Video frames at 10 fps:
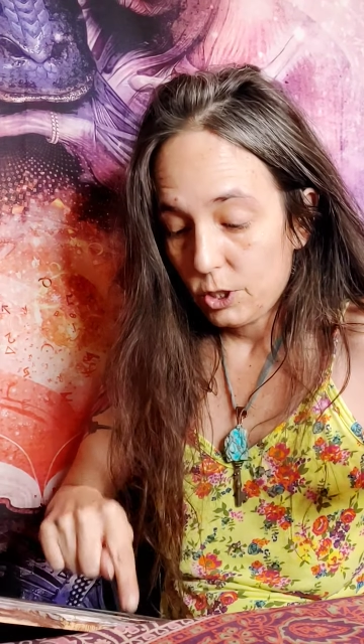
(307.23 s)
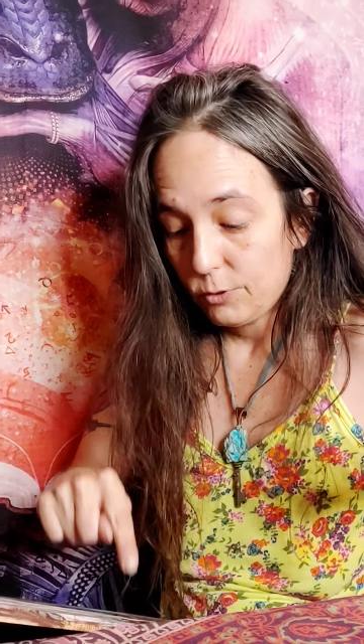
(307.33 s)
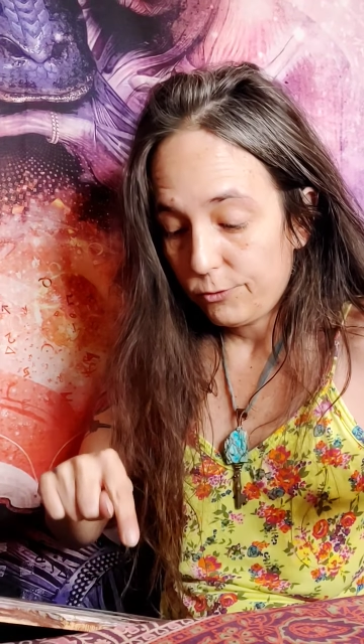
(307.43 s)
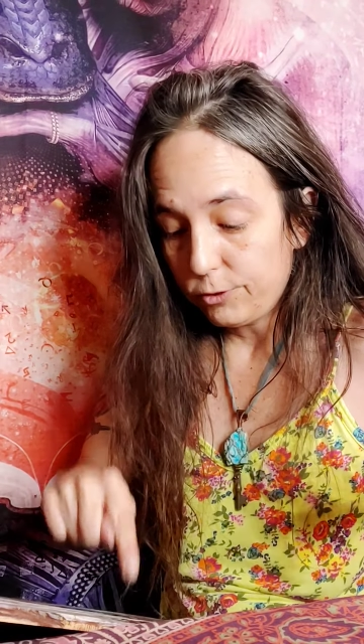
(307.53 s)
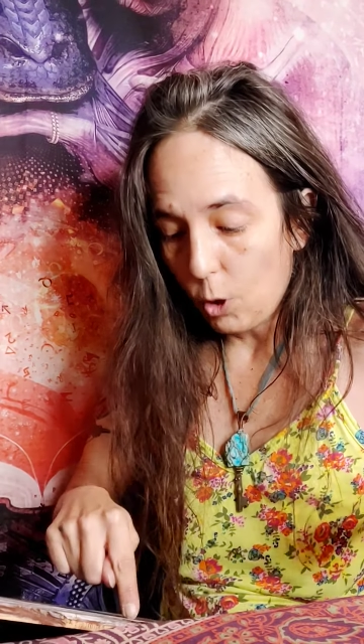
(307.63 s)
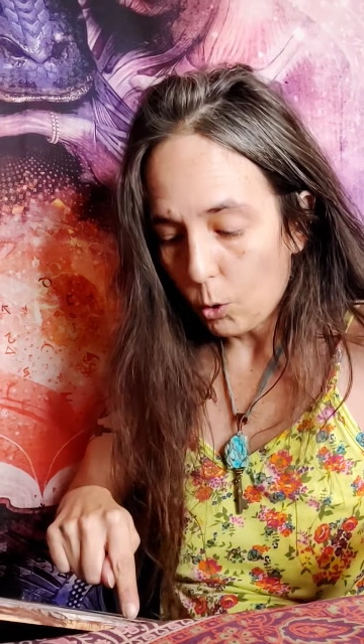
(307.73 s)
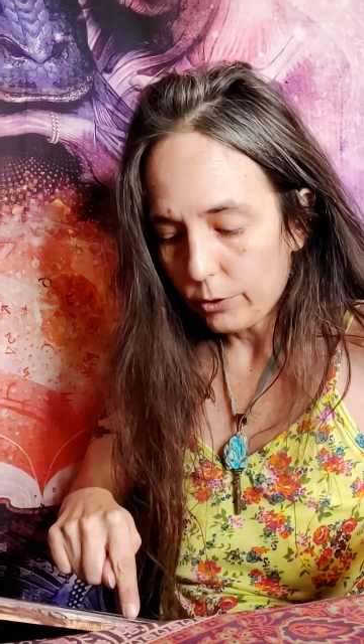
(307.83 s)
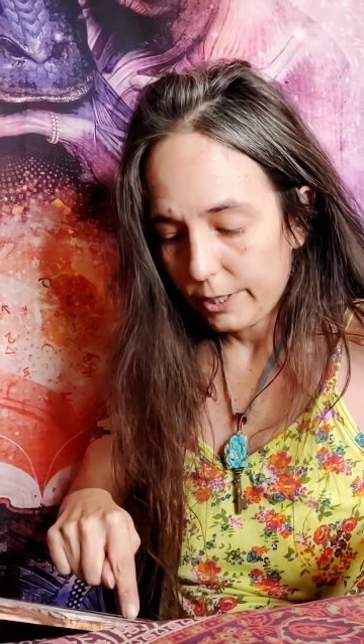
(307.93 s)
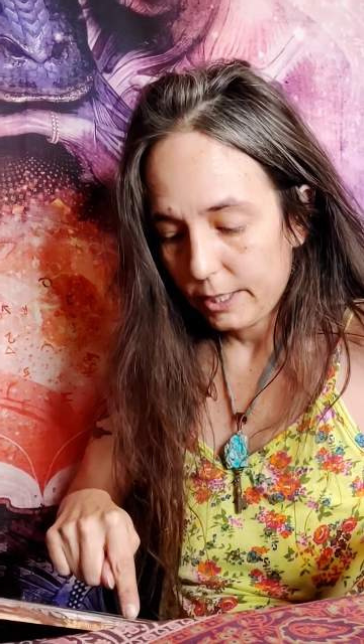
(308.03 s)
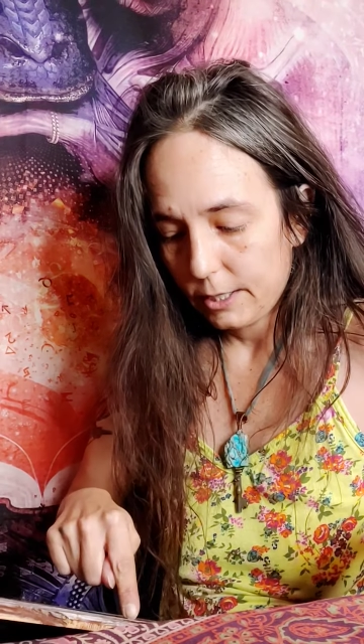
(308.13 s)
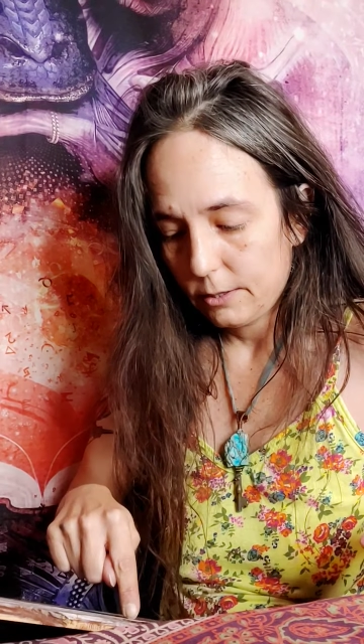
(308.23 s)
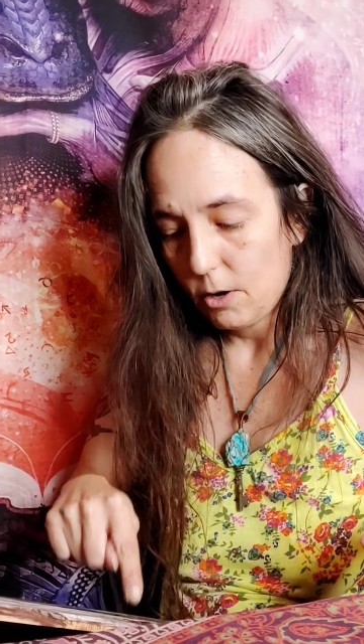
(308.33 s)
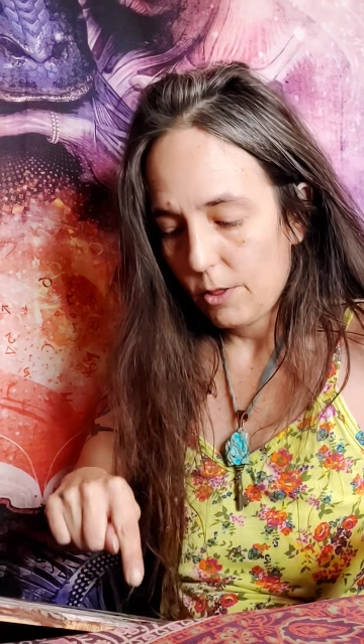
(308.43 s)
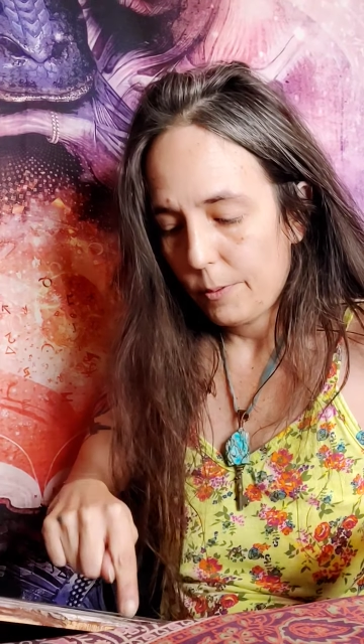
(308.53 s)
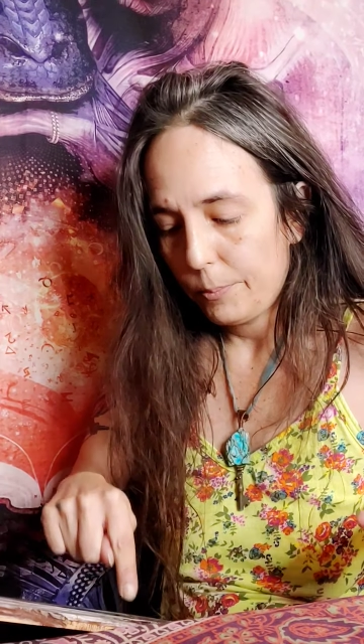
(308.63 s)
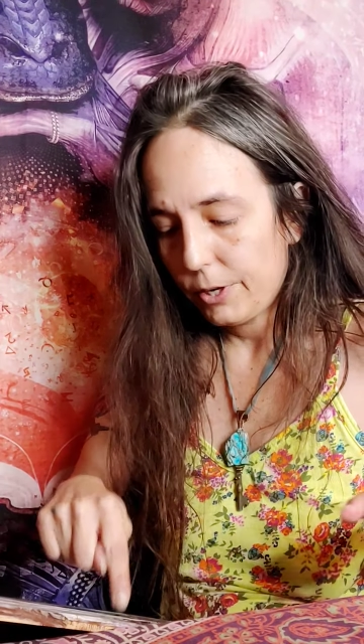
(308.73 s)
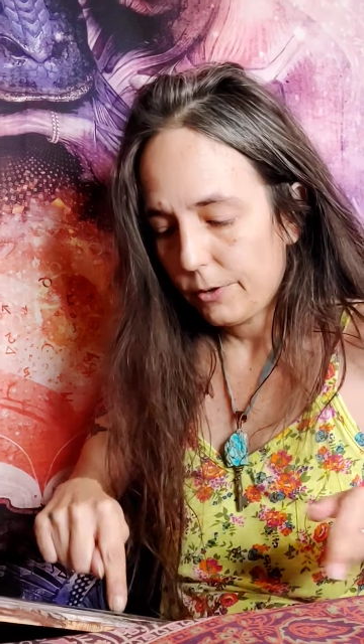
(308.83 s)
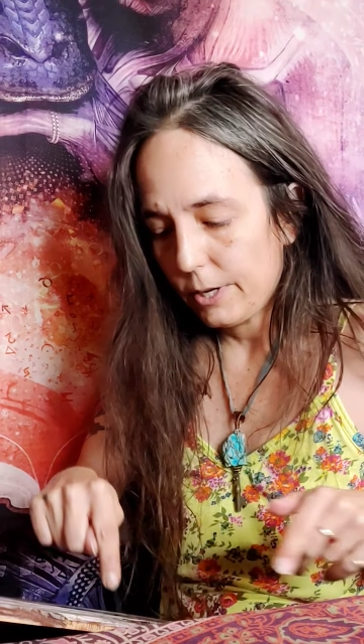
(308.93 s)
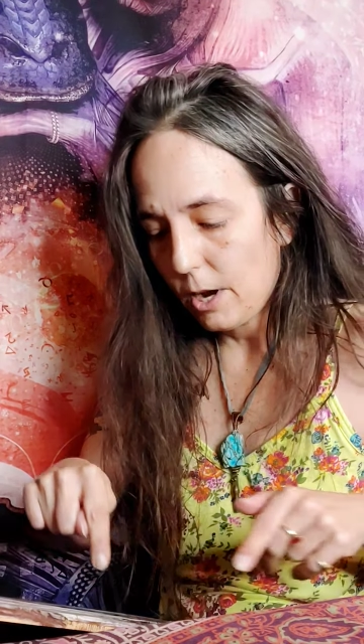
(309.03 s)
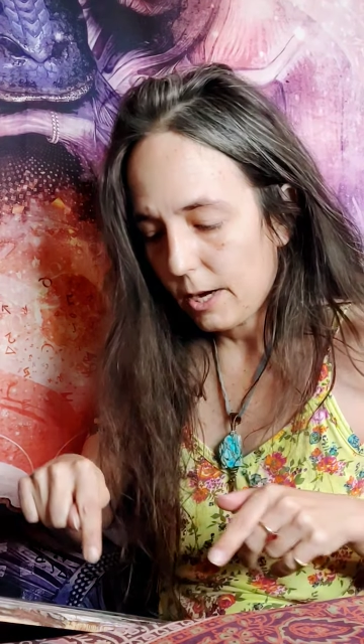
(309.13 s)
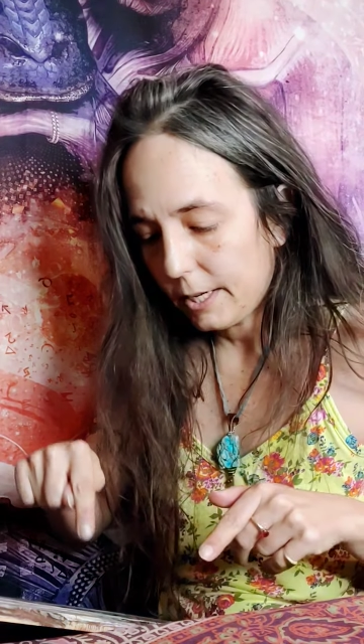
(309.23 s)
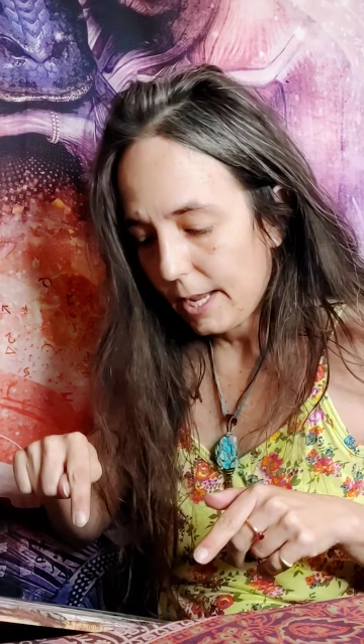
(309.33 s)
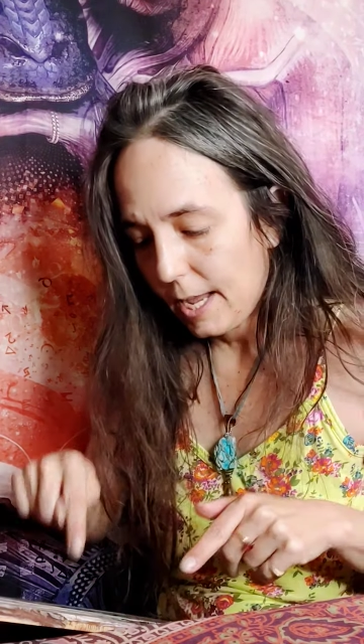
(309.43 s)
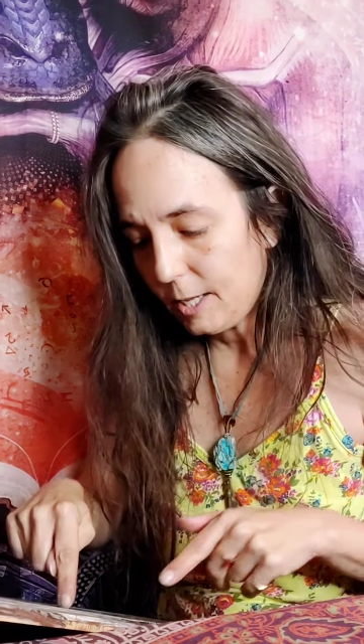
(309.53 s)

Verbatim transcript: is fluorine on the periodic